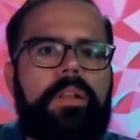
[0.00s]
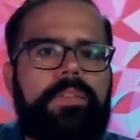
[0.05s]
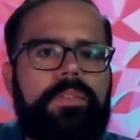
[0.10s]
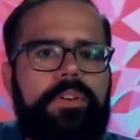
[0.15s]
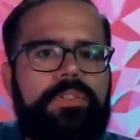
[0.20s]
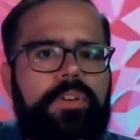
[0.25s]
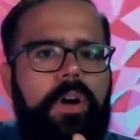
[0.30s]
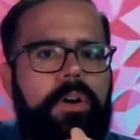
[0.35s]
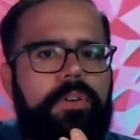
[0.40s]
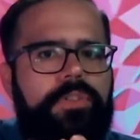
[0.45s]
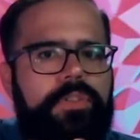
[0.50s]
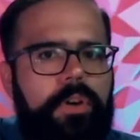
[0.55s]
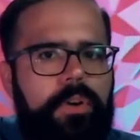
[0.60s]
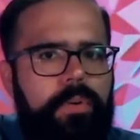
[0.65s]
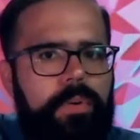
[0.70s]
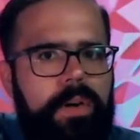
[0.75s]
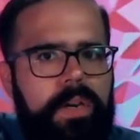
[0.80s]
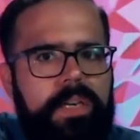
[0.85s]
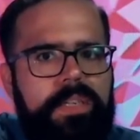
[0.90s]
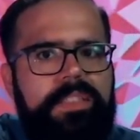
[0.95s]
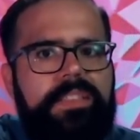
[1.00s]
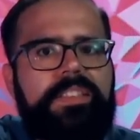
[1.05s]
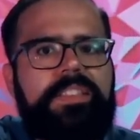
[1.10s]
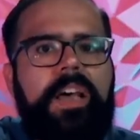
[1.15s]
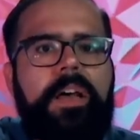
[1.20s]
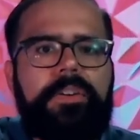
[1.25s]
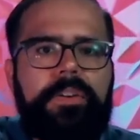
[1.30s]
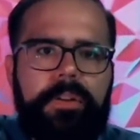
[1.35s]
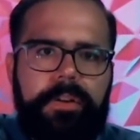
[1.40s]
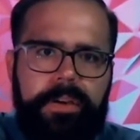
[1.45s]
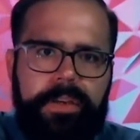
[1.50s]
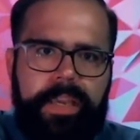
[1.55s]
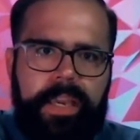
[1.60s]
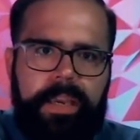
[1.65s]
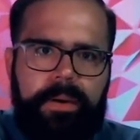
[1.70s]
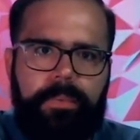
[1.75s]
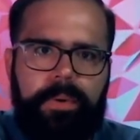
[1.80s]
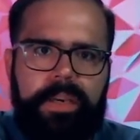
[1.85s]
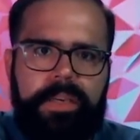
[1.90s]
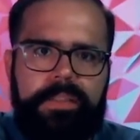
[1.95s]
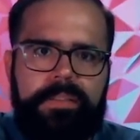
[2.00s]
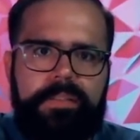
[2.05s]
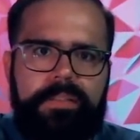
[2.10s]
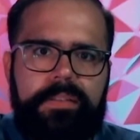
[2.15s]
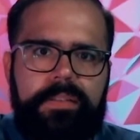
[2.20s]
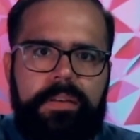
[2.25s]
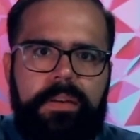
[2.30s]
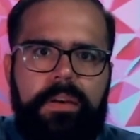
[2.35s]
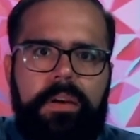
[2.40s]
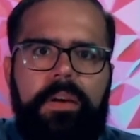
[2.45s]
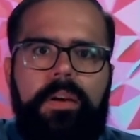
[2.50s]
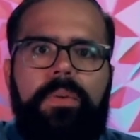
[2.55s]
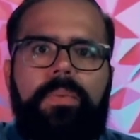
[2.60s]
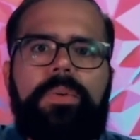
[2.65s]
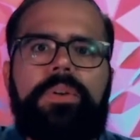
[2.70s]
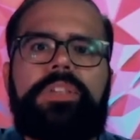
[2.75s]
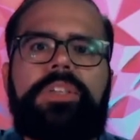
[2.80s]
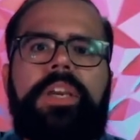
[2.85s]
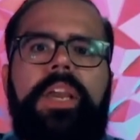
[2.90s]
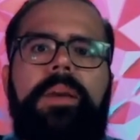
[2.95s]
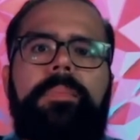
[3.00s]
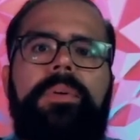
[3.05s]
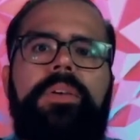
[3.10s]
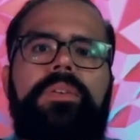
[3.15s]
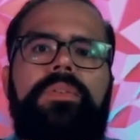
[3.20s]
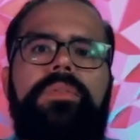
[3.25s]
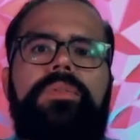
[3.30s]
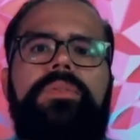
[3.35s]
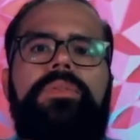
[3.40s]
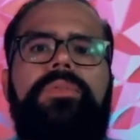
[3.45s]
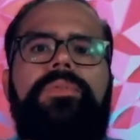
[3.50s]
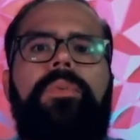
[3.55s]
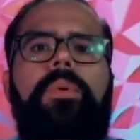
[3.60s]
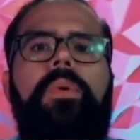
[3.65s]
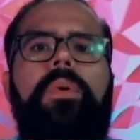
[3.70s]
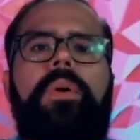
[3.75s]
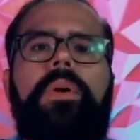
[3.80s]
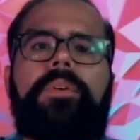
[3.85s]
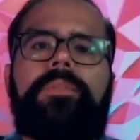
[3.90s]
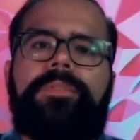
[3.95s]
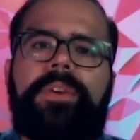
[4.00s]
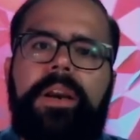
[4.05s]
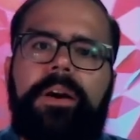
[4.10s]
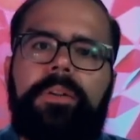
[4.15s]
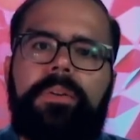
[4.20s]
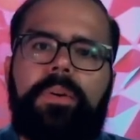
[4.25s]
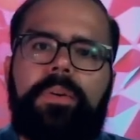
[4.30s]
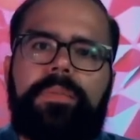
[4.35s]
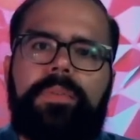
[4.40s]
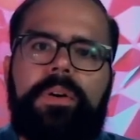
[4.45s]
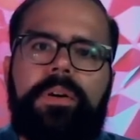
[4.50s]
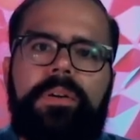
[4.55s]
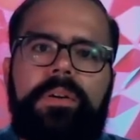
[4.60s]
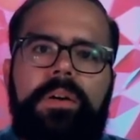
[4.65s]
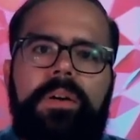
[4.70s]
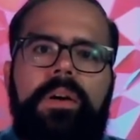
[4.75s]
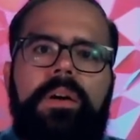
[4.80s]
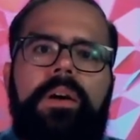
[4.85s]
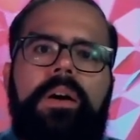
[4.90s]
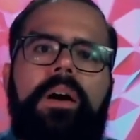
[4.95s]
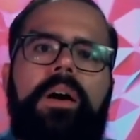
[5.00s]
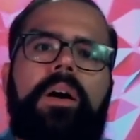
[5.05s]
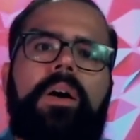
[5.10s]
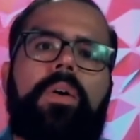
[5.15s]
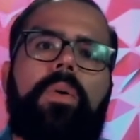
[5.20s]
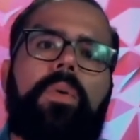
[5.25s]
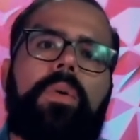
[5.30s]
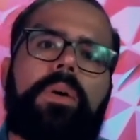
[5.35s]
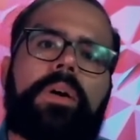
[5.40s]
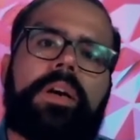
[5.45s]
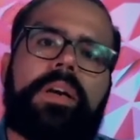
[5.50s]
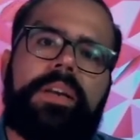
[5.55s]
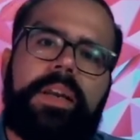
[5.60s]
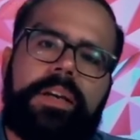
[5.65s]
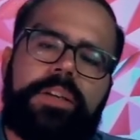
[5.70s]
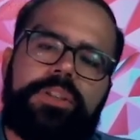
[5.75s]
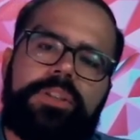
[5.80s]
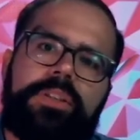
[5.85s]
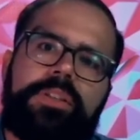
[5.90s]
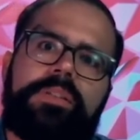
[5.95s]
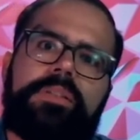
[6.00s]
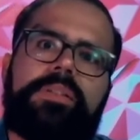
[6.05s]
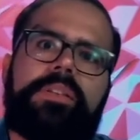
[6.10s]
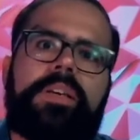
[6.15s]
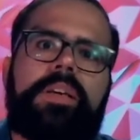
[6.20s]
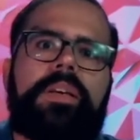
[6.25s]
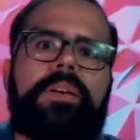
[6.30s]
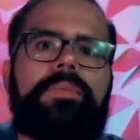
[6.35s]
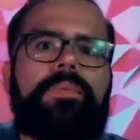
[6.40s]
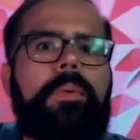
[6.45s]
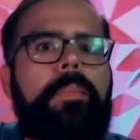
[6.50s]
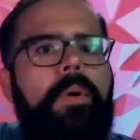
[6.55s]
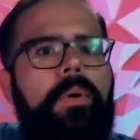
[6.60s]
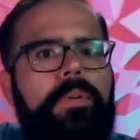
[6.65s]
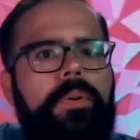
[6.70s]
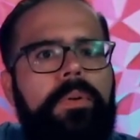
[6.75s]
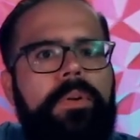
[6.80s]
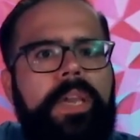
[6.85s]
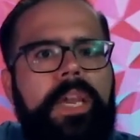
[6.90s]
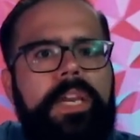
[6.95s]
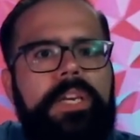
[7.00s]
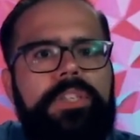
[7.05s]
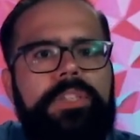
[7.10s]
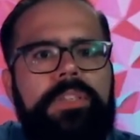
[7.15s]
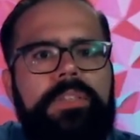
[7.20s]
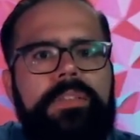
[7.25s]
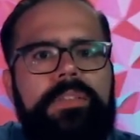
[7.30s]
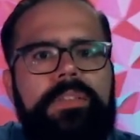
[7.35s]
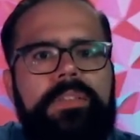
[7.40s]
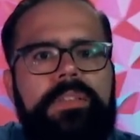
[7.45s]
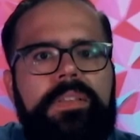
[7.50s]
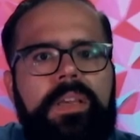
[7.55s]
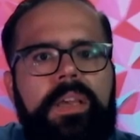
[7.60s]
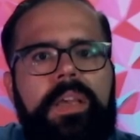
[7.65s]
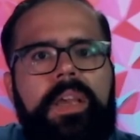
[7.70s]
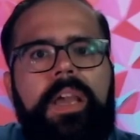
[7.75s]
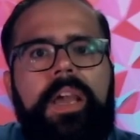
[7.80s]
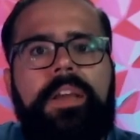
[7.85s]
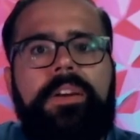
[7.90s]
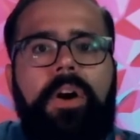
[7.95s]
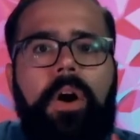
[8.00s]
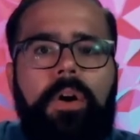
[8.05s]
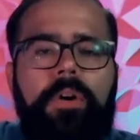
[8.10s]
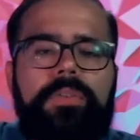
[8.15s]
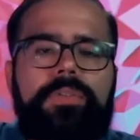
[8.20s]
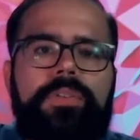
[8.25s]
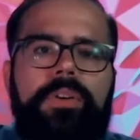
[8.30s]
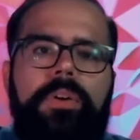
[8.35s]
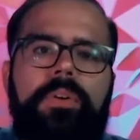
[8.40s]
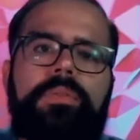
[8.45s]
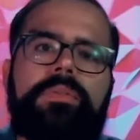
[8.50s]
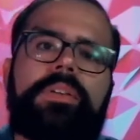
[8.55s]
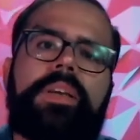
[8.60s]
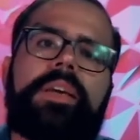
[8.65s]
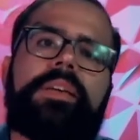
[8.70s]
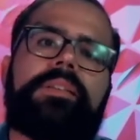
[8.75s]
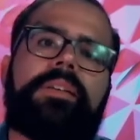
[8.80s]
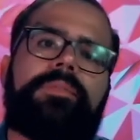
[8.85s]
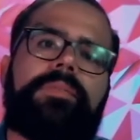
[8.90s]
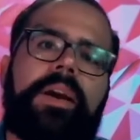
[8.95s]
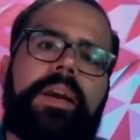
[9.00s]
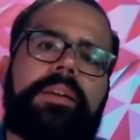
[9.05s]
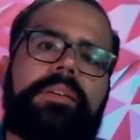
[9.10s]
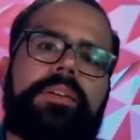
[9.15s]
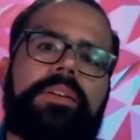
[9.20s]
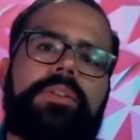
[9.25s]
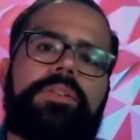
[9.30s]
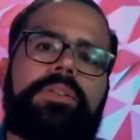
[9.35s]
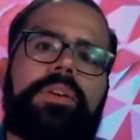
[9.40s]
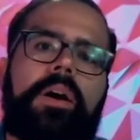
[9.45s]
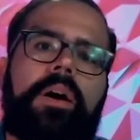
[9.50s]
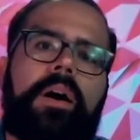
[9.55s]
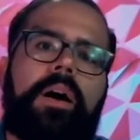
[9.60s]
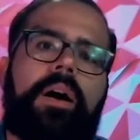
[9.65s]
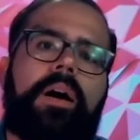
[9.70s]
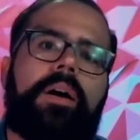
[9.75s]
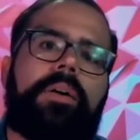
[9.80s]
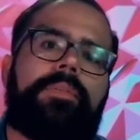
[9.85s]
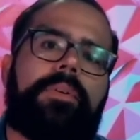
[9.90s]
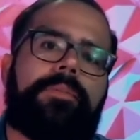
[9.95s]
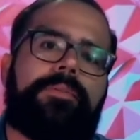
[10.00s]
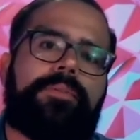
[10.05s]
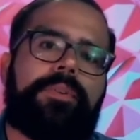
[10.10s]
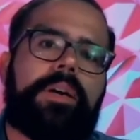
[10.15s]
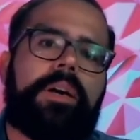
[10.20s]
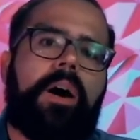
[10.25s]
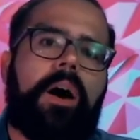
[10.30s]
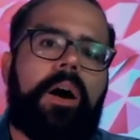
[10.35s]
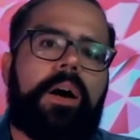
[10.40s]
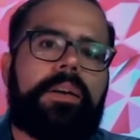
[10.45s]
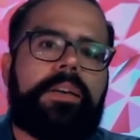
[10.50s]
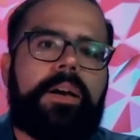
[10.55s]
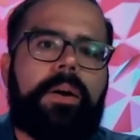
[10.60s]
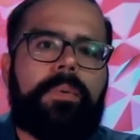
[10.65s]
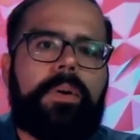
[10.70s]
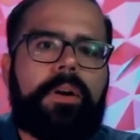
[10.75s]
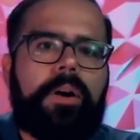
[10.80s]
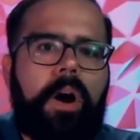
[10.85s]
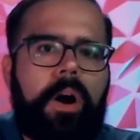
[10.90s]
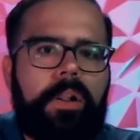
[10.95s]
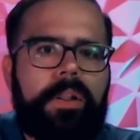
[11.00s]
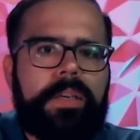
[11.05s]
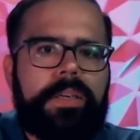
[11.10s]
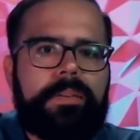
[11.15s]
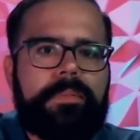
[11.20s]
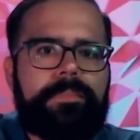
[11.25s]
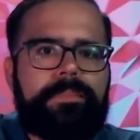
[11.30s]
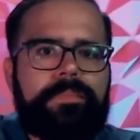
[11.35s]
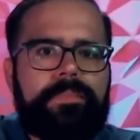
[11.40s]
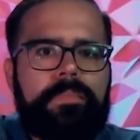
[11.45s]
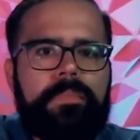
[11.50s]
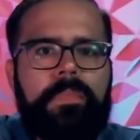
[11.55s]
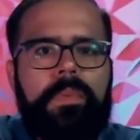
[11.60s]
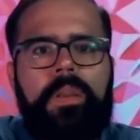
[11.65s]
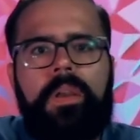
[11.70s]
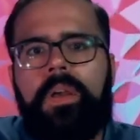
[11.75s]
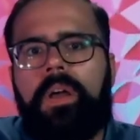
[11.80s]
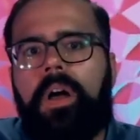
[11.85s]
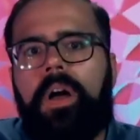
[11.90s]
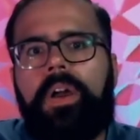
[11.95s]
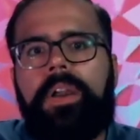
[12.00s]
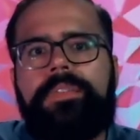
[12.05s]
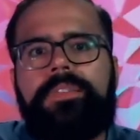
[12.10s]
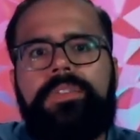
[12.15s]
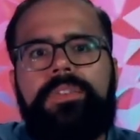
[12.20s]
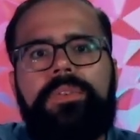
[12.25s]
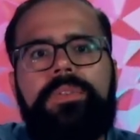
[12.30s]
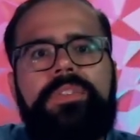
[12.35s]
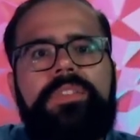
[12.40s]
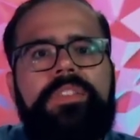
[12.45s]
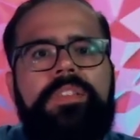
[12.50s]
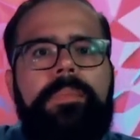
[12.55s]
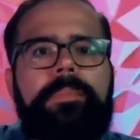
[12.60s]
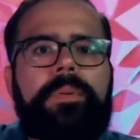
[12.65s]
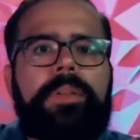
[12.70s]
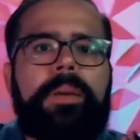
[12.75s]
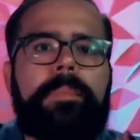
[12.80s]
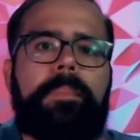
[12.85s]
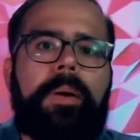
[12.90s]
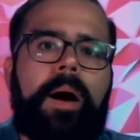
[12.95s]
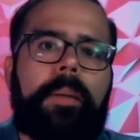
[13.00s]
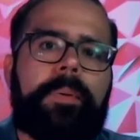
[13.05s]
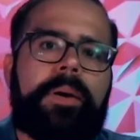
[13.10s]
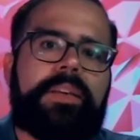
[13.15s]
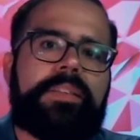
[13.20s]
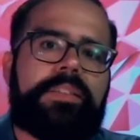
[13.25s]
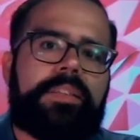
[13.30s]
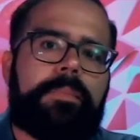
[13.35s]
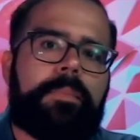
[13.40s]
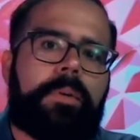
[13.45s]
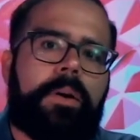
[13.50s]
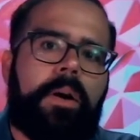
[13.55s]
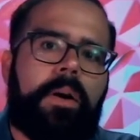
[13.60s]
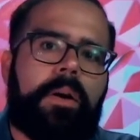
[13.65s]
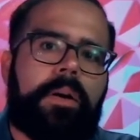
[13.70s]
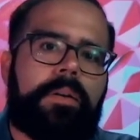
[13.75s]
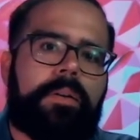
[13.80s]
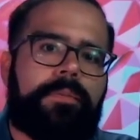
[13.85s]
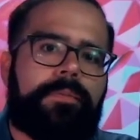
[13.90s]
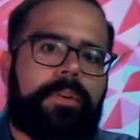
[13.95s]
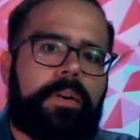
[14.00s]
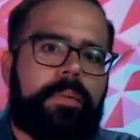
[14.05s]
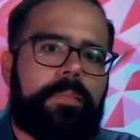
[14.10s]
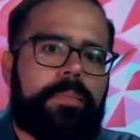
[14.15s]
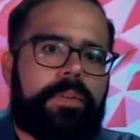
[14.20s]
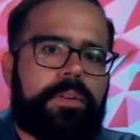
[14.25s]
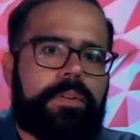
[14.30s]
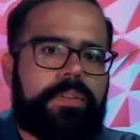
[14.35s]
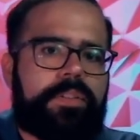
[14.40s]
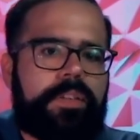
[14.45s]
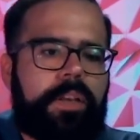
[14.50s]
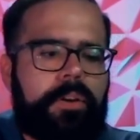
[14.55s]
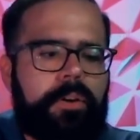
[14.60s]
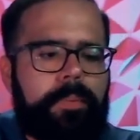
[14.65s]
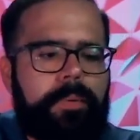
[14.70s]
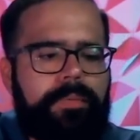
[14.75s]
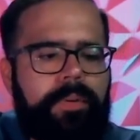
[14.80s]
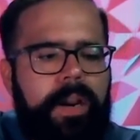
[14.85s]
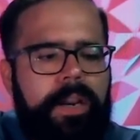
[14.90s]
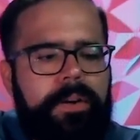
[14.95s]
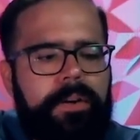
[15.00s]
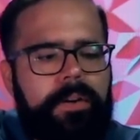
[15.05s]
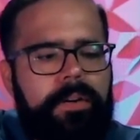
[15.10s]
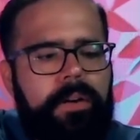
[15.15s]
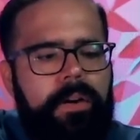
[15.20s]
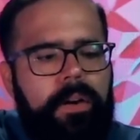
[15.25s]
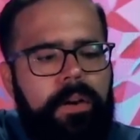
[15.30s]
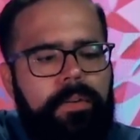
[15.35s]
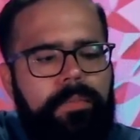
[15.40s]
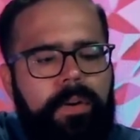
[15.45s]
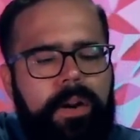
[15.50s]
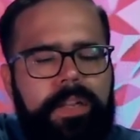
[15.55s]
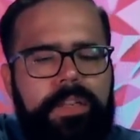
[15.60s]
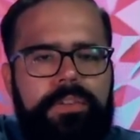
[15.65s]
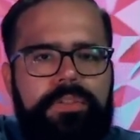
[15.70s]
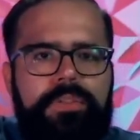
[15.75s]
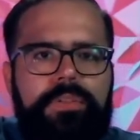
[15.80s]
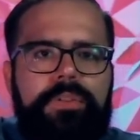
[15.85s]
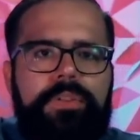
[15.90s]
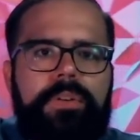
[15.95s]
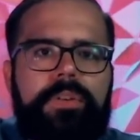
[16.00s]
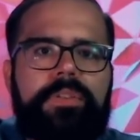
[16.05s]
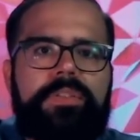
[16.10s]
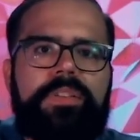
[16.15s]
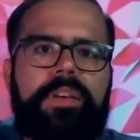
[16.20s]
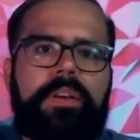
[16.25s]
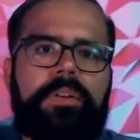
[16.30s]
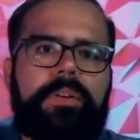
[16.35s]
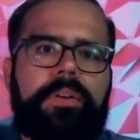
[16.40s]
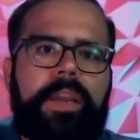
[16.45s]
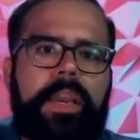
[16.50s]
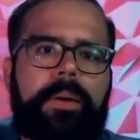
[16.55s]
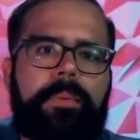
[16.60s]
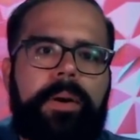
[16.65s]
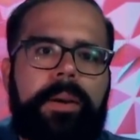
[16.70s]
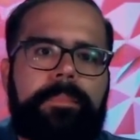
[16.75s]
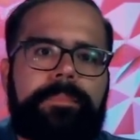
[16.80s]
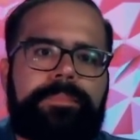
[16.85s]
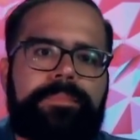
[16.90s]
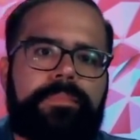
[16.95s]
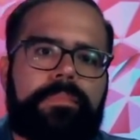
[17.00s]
There's also cellular gateways, which can be used for failover uh, or connections in remote locations and also takes advantage of free on network calling. All you have to do is simply pop a SIM card from your cellular provider right into your cellular gateway.